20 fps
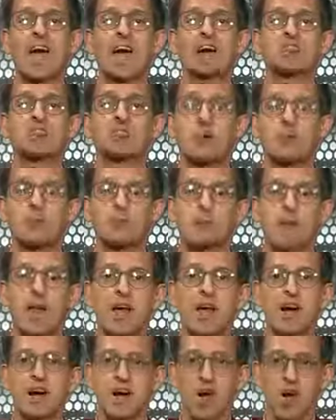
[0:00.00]
as the
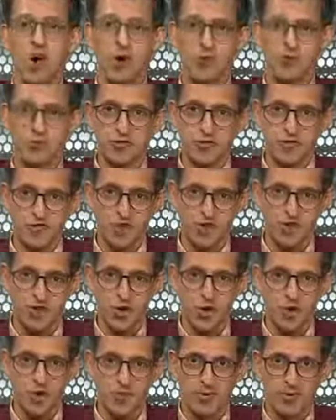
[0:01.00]
player of the
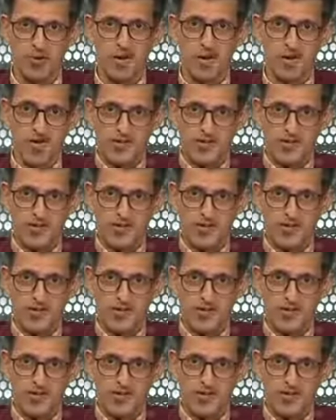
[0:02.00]
tournament.